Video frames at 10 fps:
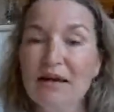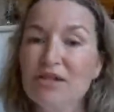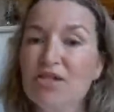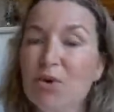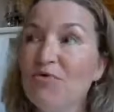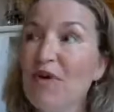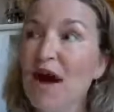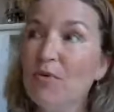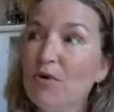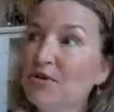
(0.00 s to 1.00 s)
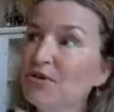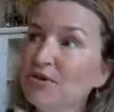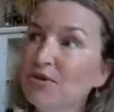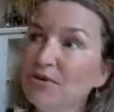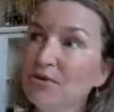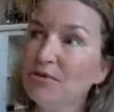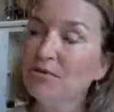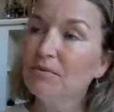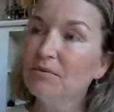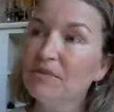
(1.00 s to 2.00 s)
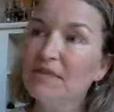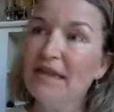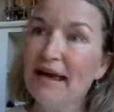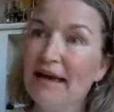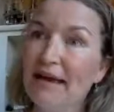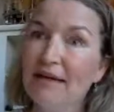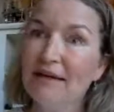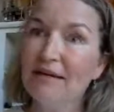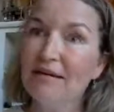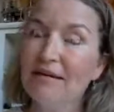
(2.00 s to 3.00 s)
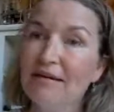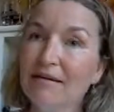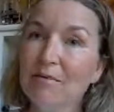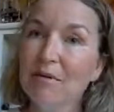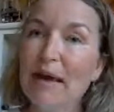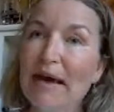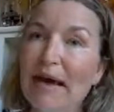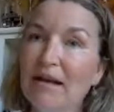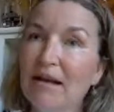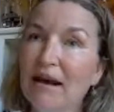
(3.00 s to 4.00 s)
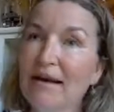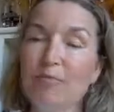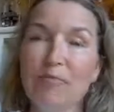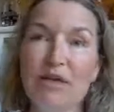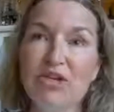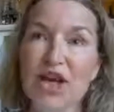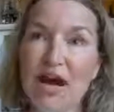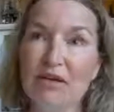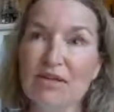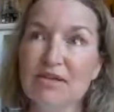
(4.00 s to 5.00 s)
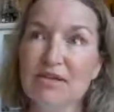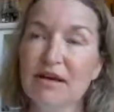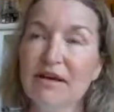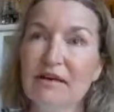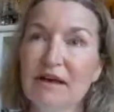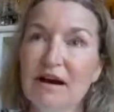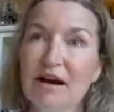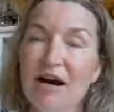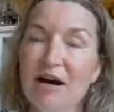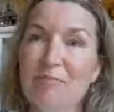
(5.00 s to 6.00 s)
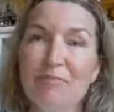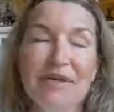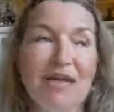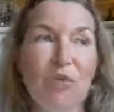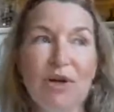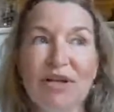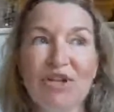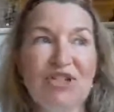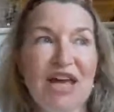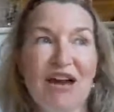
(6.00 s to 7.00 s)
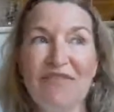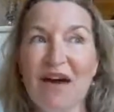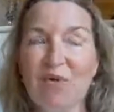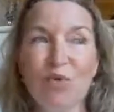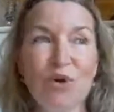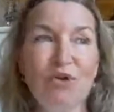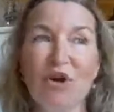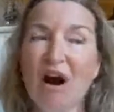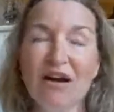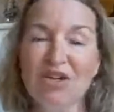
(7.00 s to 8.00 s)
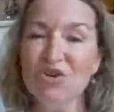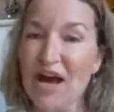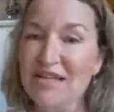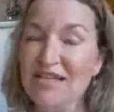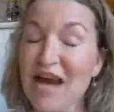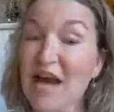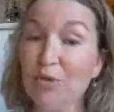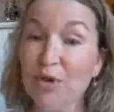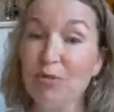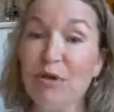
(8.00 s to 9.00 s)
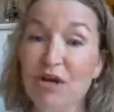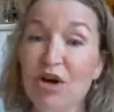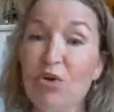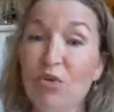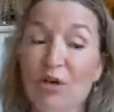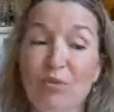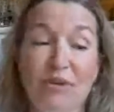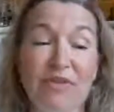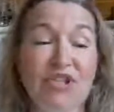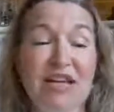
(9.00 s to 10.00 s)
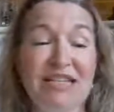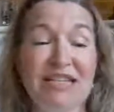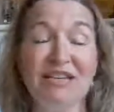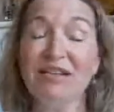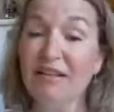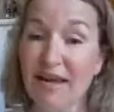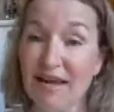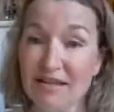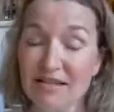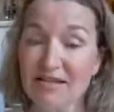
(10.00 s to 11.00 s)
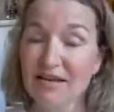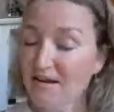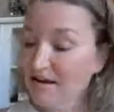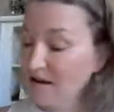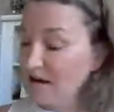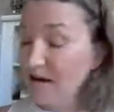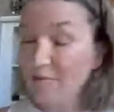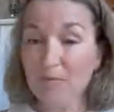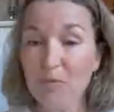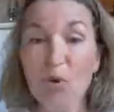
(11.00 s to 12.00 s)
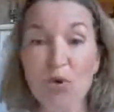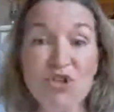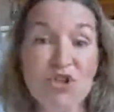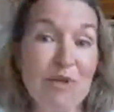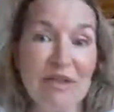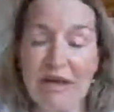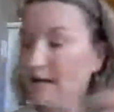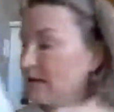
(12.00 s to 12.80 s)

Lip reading: So if I were to say, going to be painting at a beach house, and I want to just have that real contrast, I would be going with the Chantilly lace, or something like